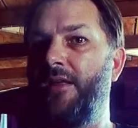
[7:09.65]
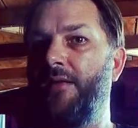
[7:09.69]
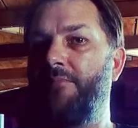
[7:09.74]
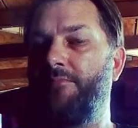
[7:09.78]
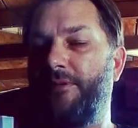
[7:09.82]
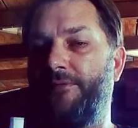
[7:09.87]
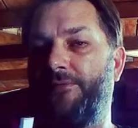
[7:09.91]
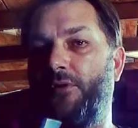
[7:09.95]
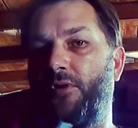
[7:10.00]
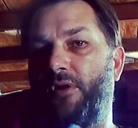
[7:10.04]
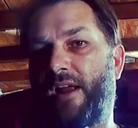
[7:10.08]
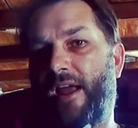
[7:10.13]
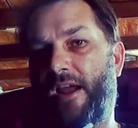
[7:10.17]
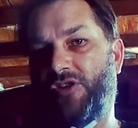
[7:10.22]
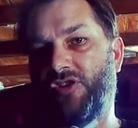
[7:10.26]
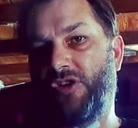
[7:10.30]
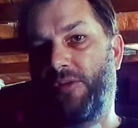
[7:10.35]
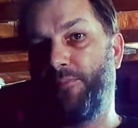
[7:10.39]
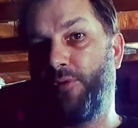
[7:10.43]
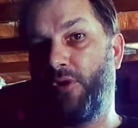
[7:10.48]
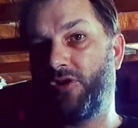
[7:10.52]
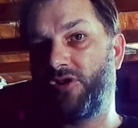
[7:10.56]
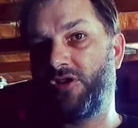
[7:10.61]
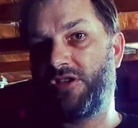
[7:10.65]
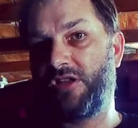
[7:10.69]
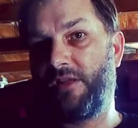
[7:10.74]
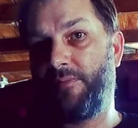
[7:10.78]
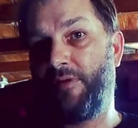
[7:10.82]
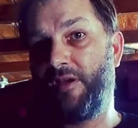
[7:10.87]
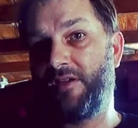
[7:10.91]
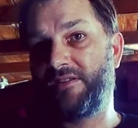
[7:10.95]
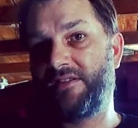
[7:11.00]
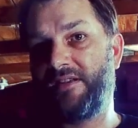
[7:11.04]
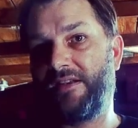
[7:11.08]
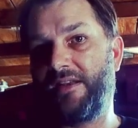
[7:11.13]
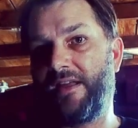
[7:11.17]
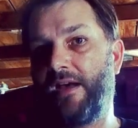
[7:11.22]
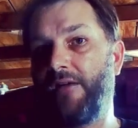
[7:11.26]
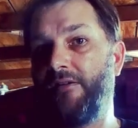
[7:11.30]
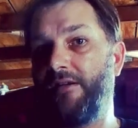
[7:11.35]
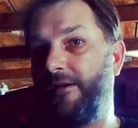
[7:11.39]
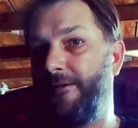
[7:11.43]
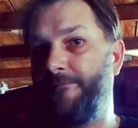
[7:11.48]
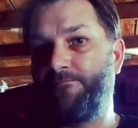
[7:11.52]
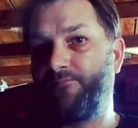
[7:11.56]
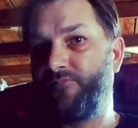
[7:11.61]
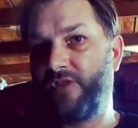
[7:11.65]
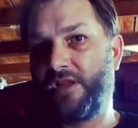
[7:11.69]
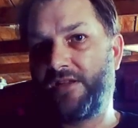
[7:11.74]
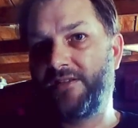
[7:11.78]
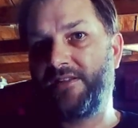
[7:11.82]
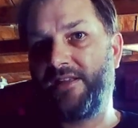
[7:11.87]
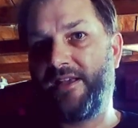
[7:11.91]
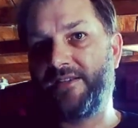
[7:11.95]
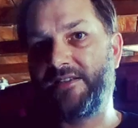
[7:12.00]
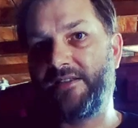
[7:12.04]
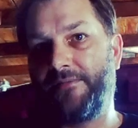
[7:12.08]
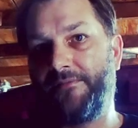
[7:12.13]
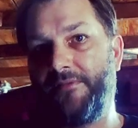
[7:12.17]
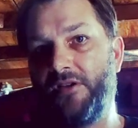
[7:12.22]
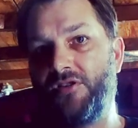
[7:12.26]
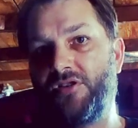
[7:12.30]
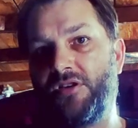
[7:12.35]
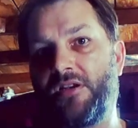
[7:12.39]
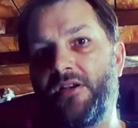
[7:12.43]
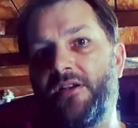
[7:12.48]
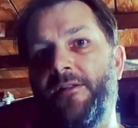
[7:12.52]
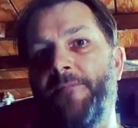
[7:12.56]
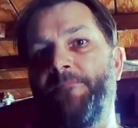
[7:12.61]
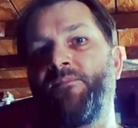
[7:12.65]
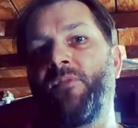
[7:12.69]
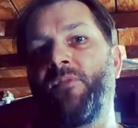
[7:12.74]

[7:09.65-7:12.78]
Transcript: before it actually pushes the piston down and it's less efficient